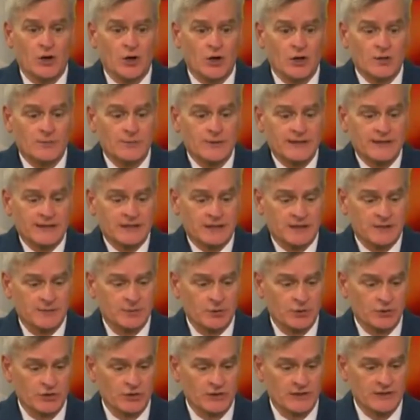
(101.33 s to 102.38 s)
to make a
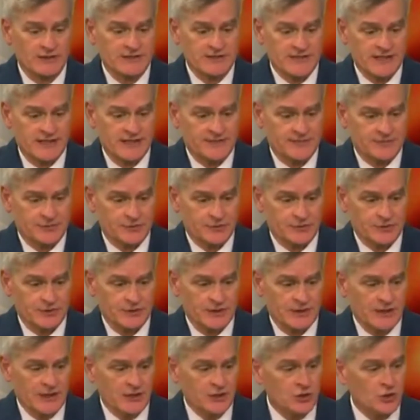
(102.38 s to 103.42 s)
community safer,
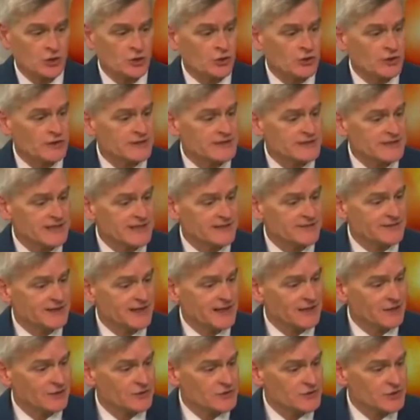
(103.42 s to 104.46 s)
you're going to save
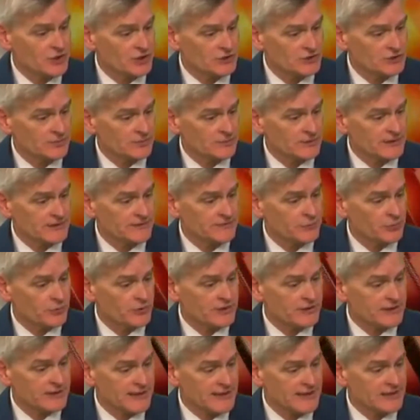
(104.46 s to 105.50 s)
dollars ultimately for
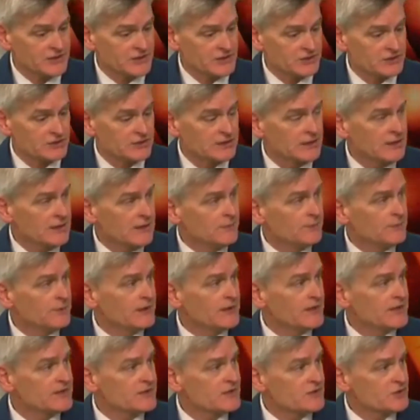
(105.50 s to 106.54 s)
the nation
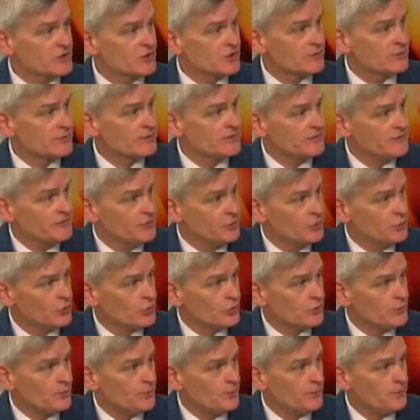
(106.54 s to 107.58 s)
because there's going to be
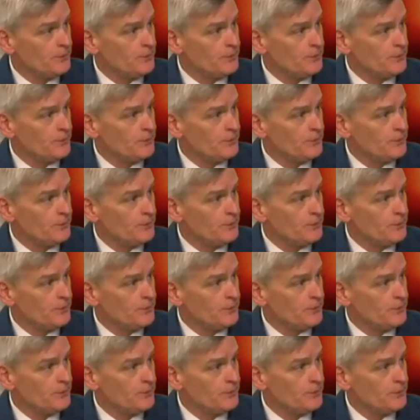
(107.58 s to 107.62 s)
fewer